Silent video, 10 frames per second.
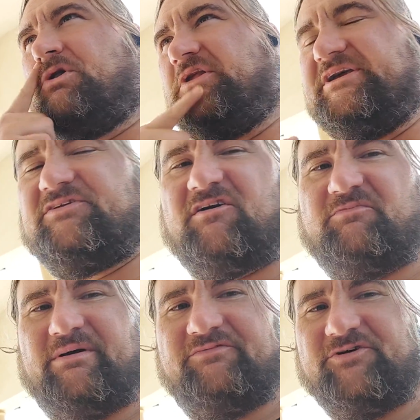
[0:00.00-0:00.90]
cleaned
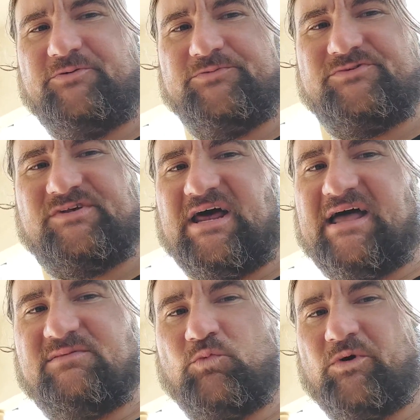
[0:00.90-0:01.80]
off my phones and
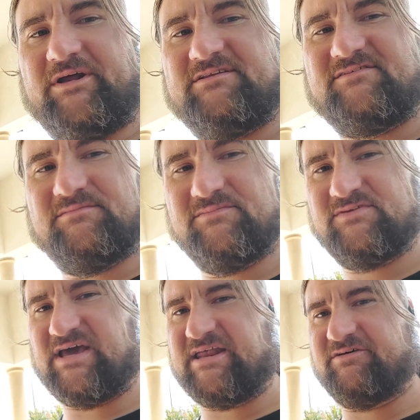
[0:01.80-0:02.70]
I wanted some
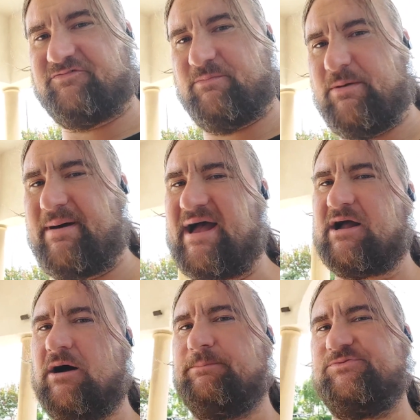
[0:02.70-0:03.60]
data from the
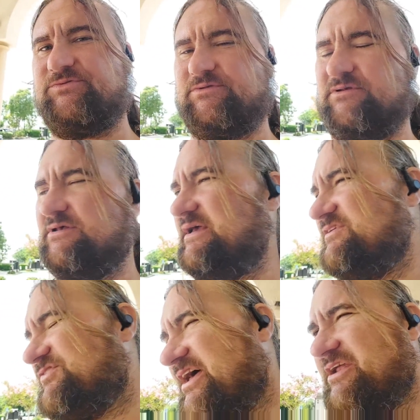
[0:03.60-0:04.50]
backups
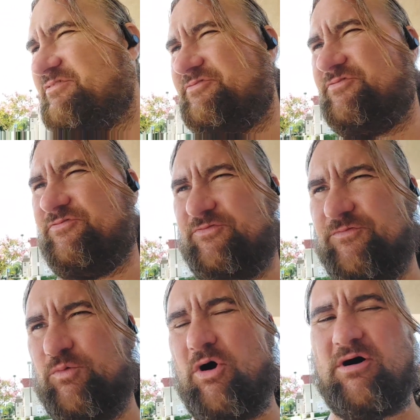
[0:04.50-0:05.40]
instead of
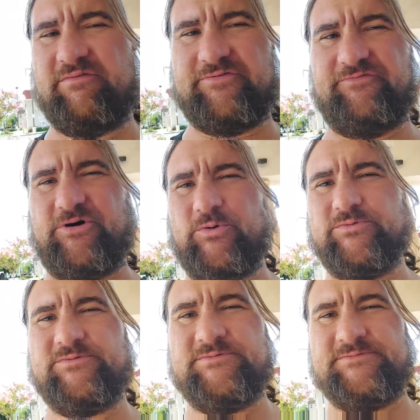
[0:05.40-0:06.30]
raw off the
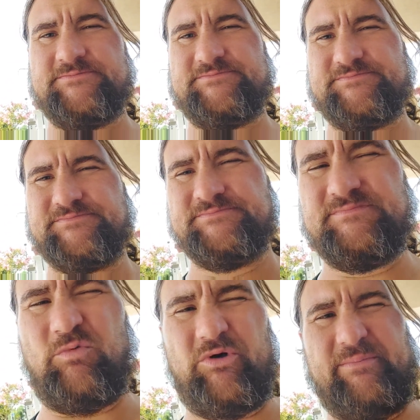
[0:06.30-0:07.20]
phone.
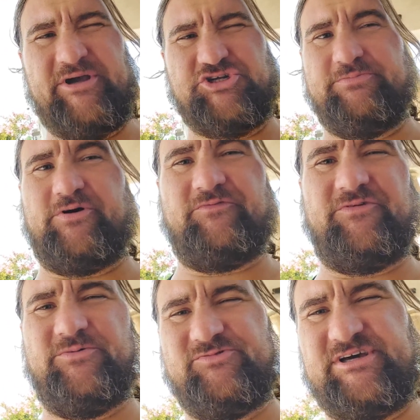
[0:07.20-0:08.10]
I wanted to make sure both
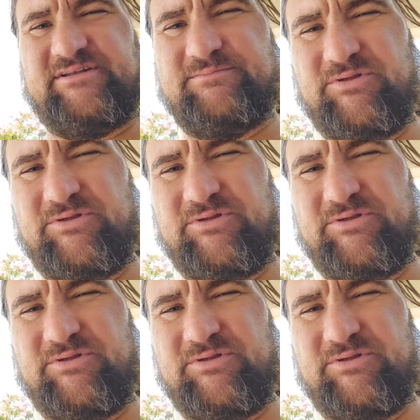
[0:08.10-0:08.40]
phones had